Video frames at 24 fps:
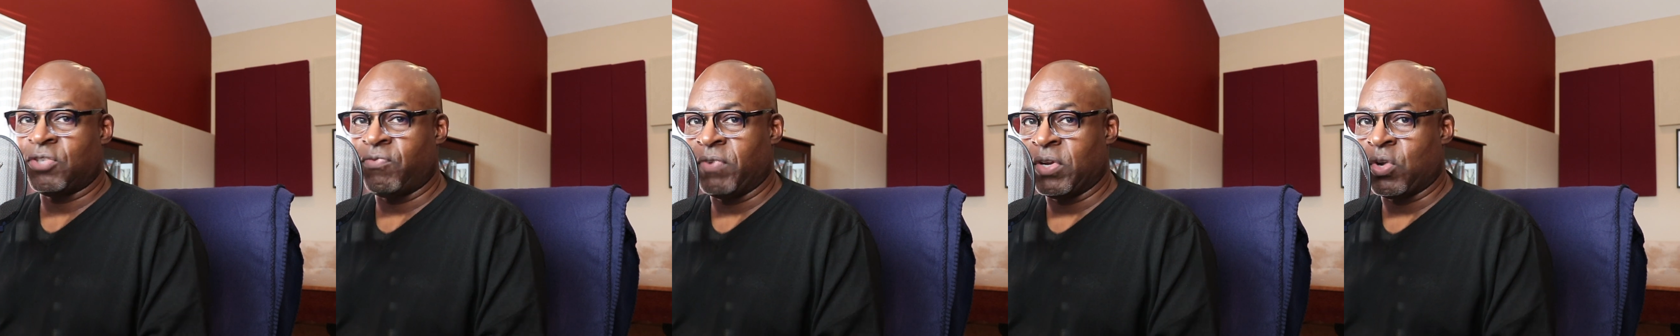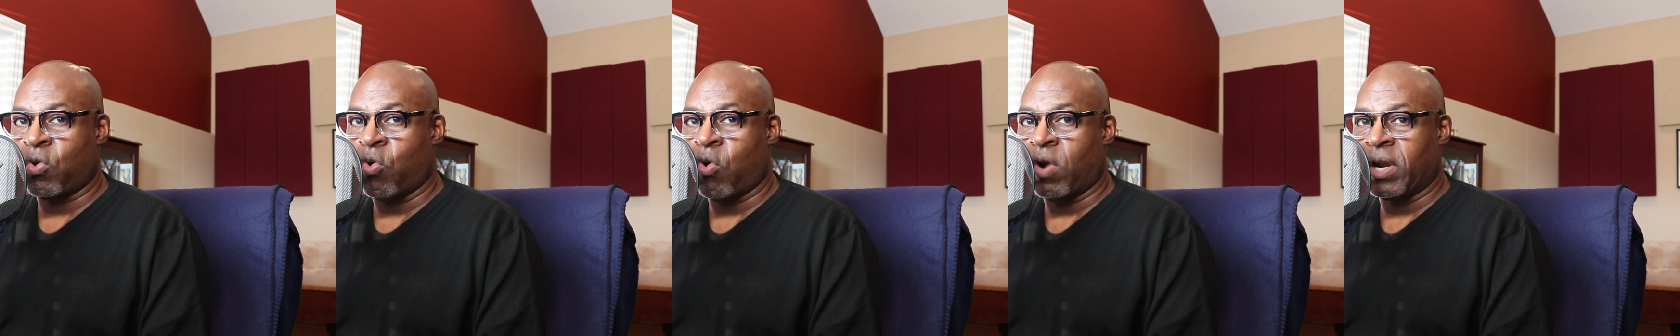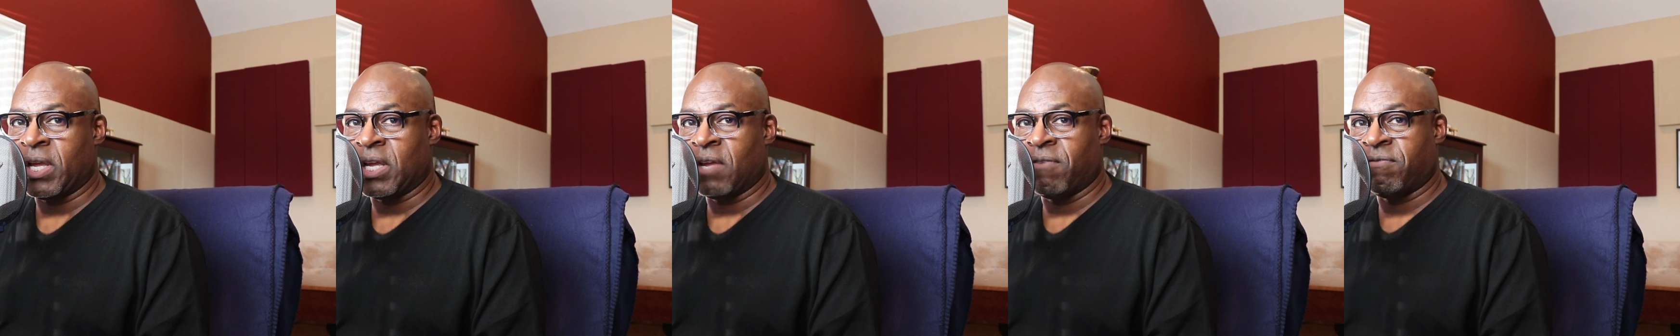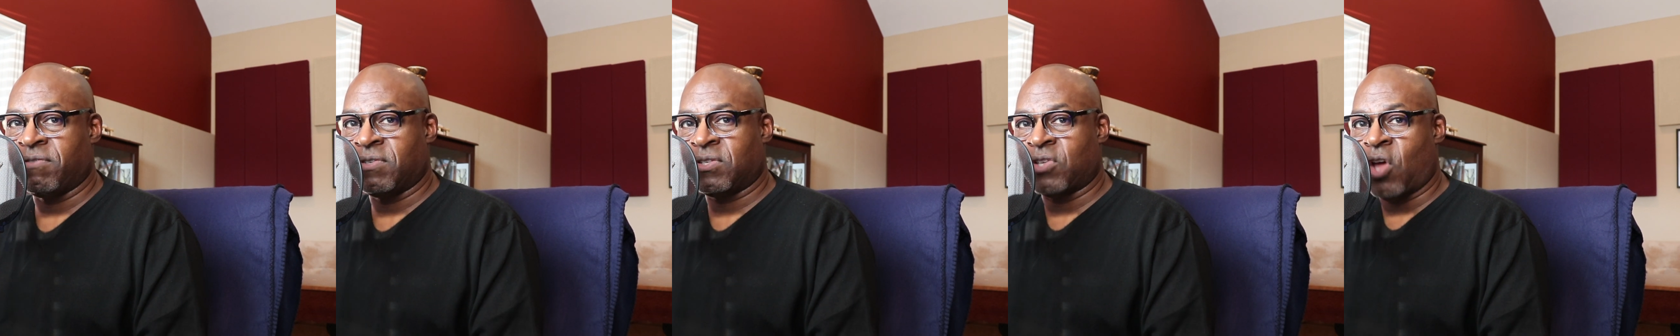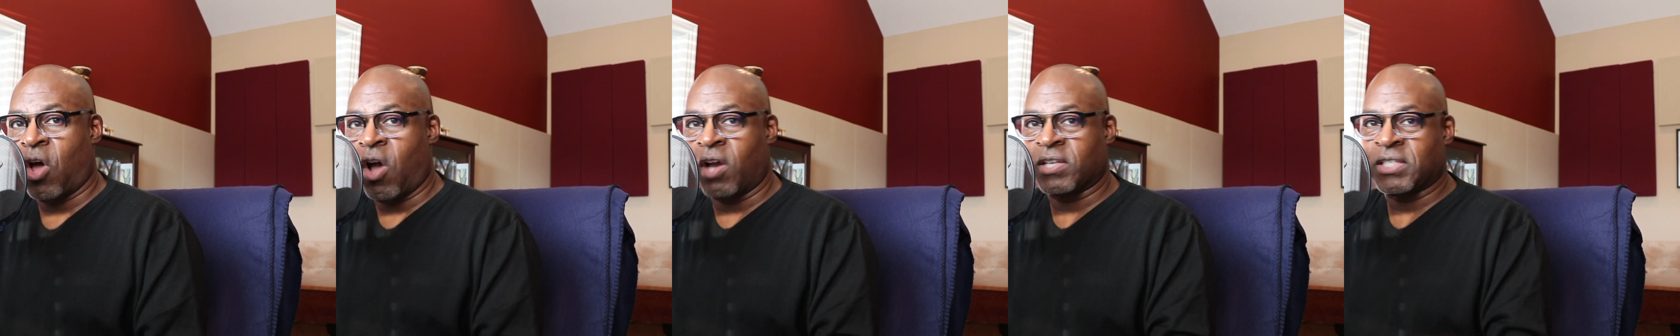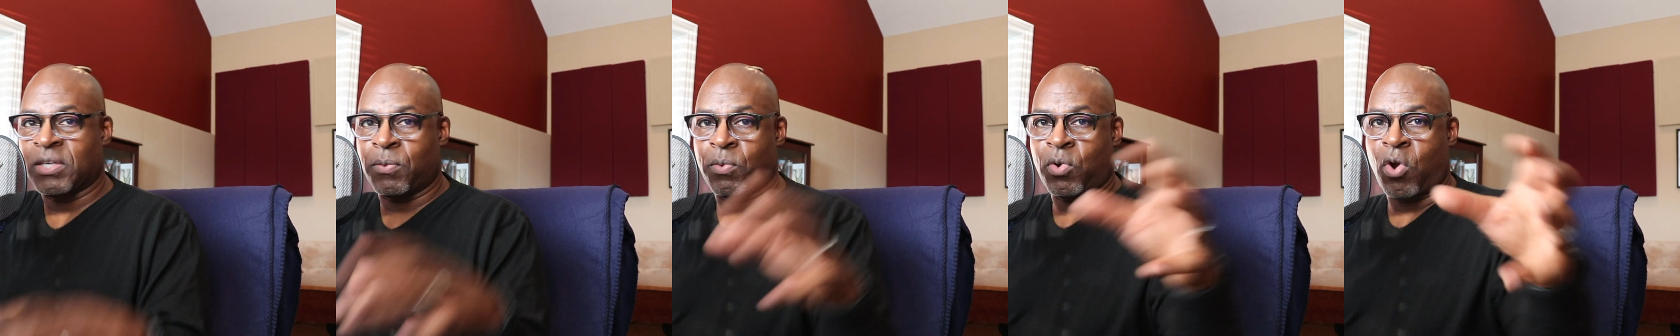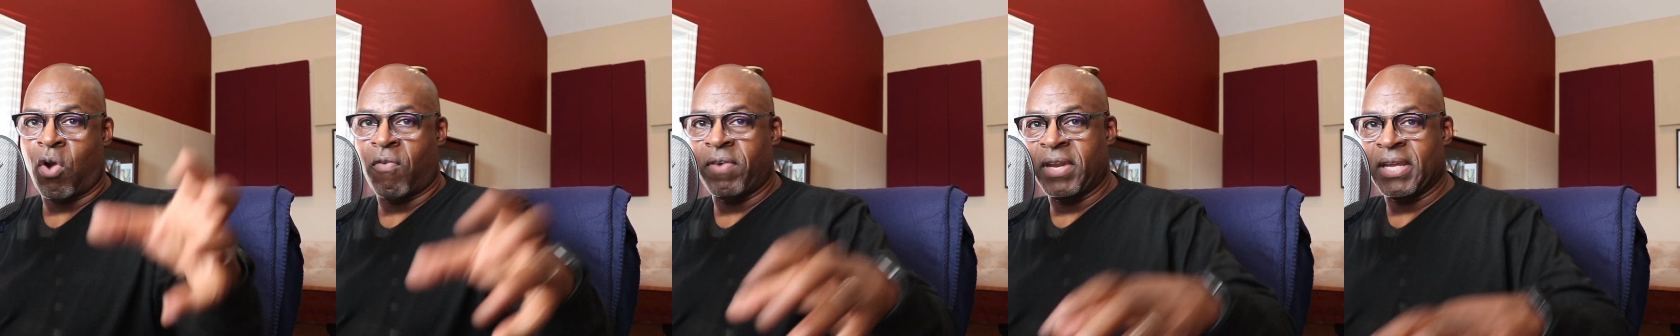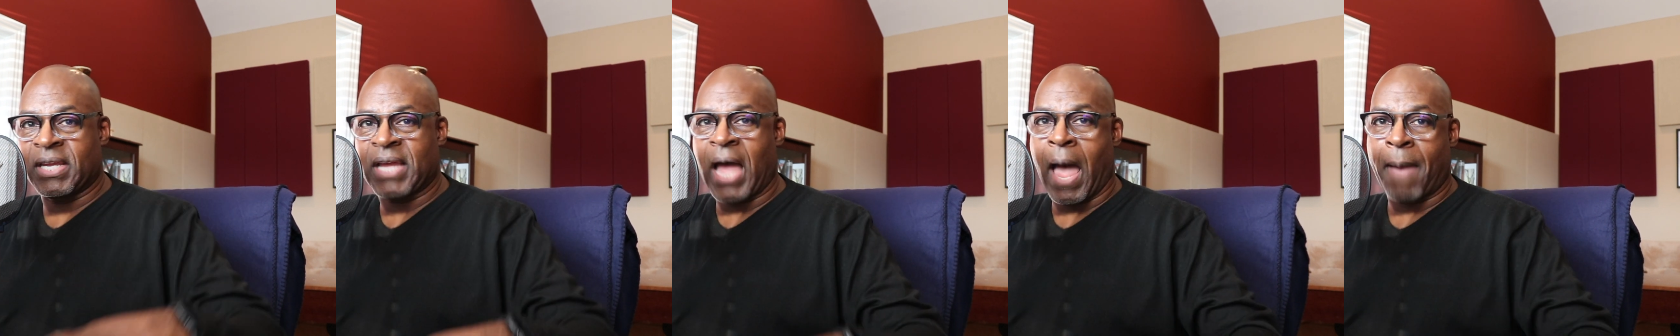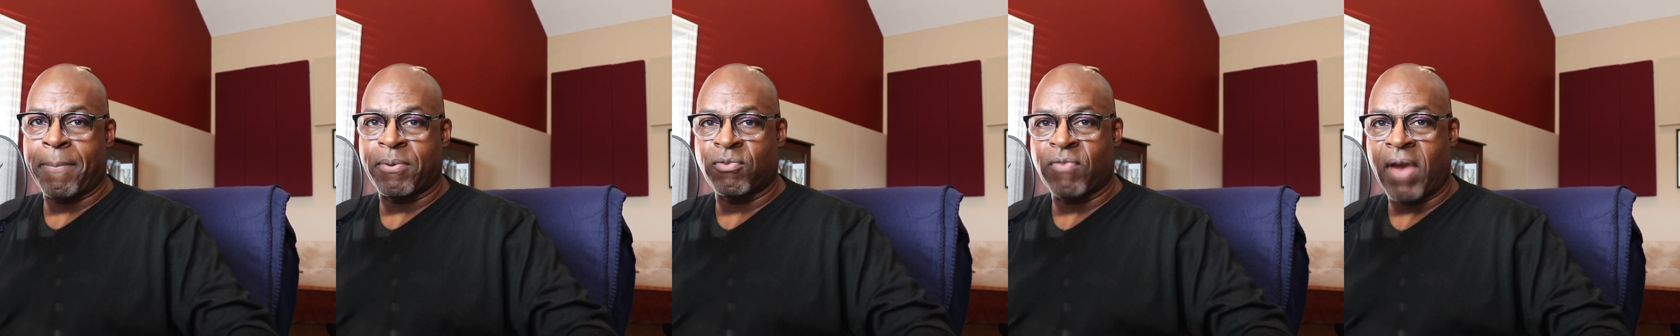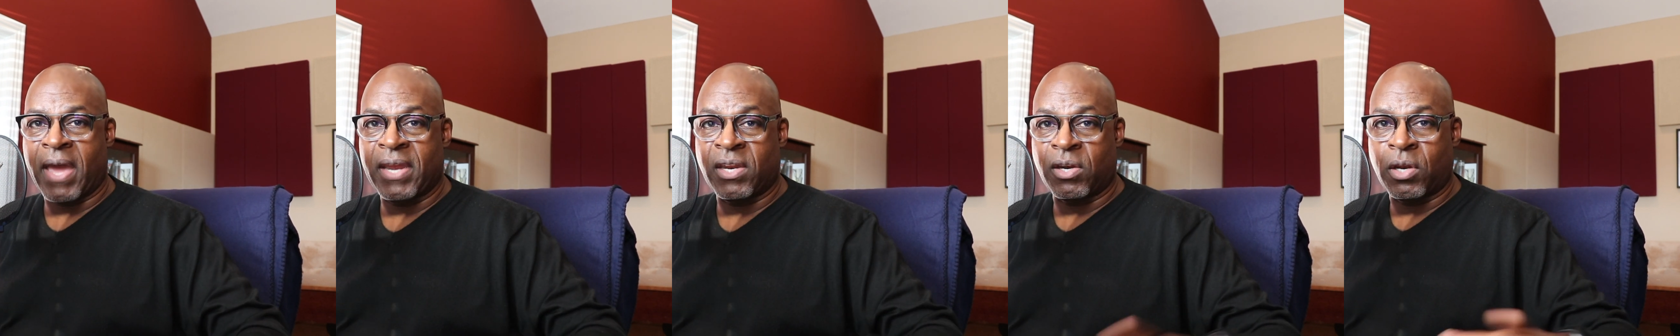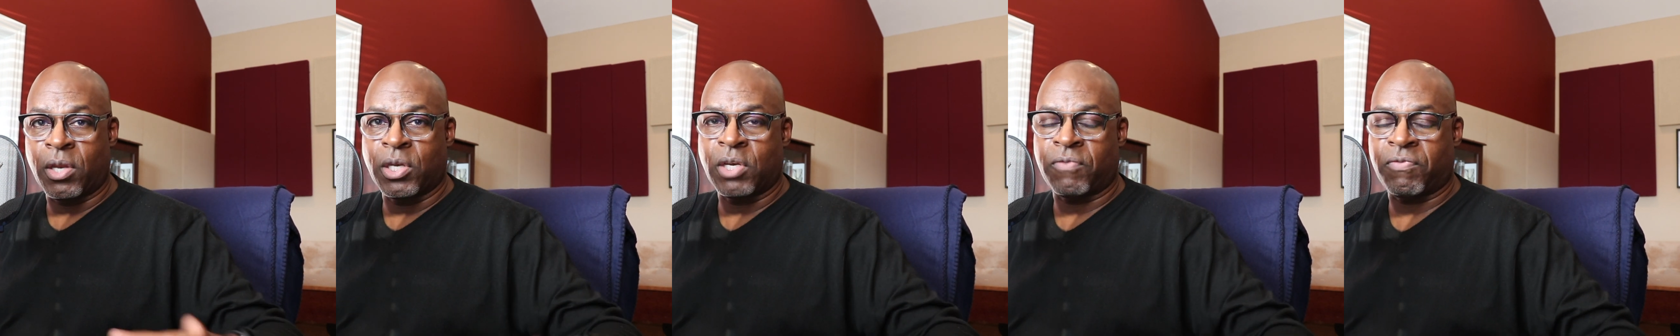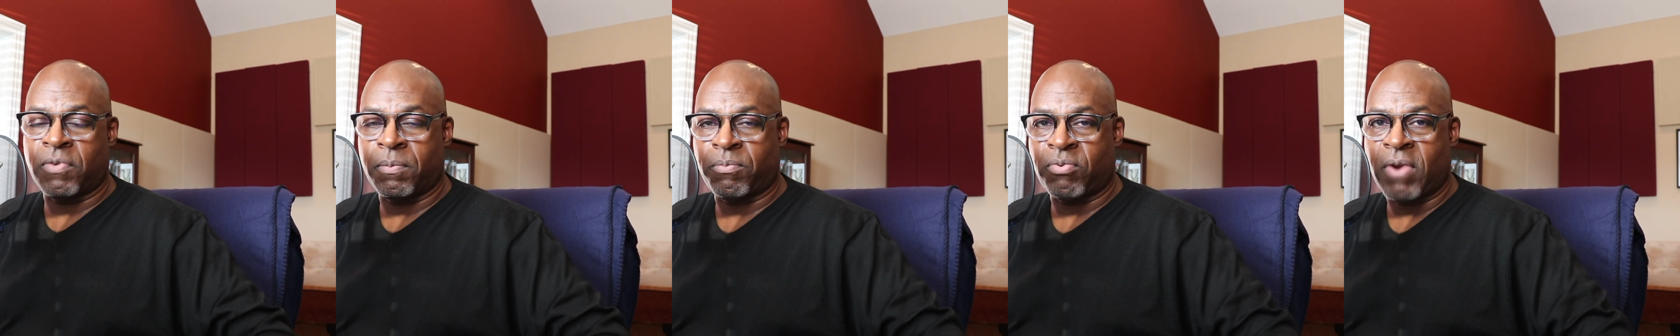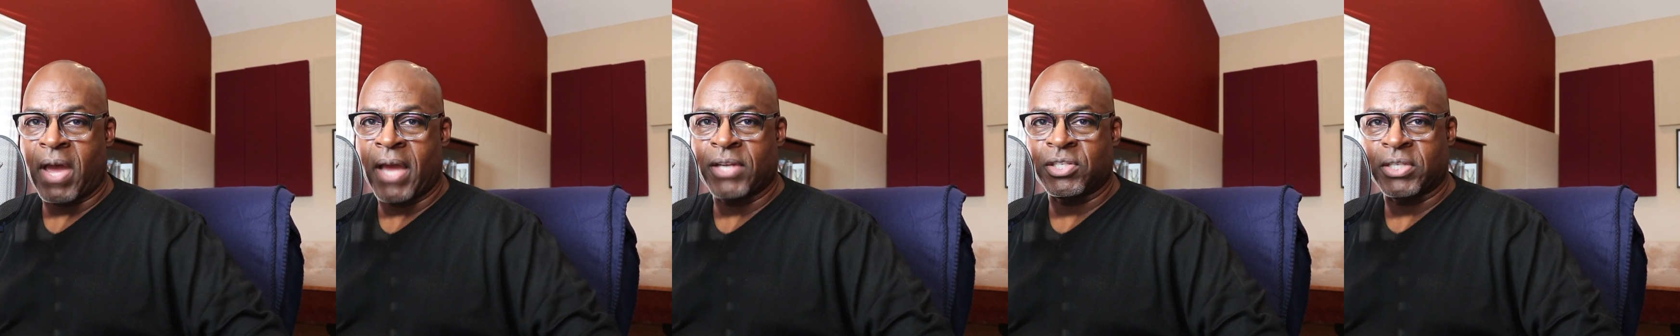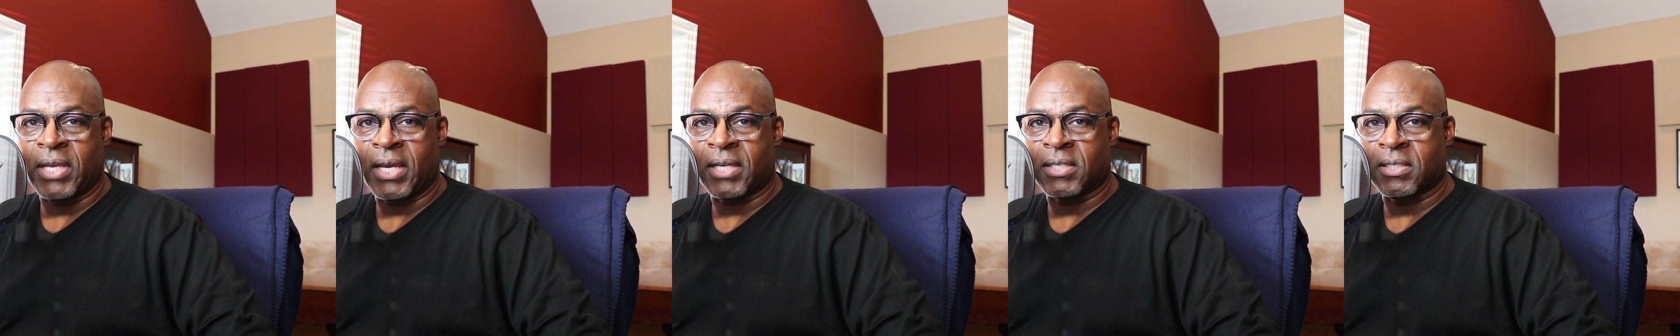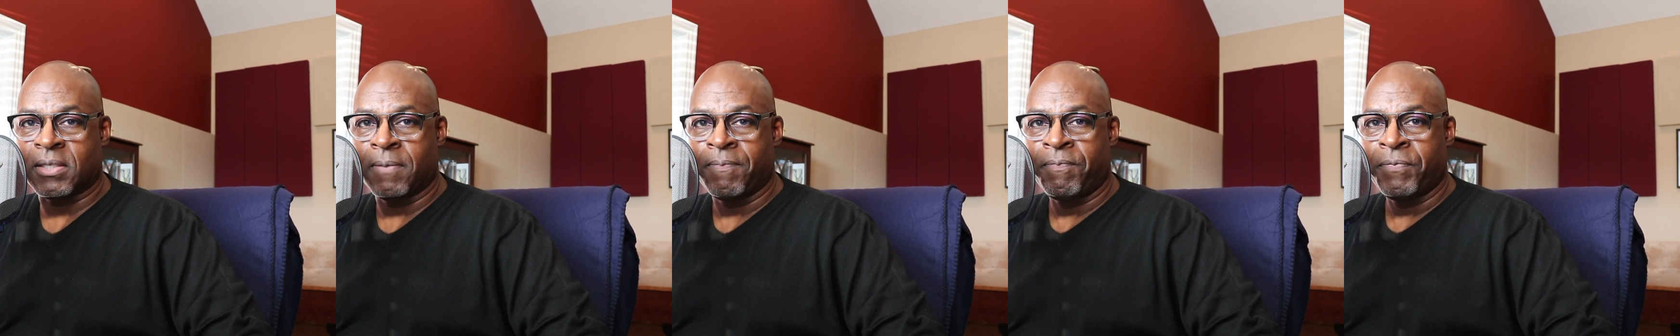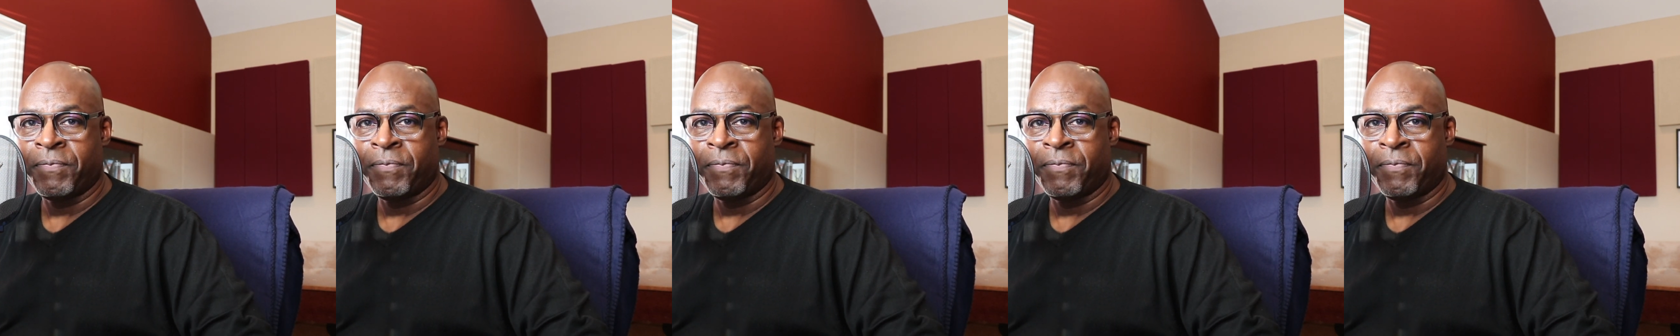recording of songs that were already copyrighted on different projects.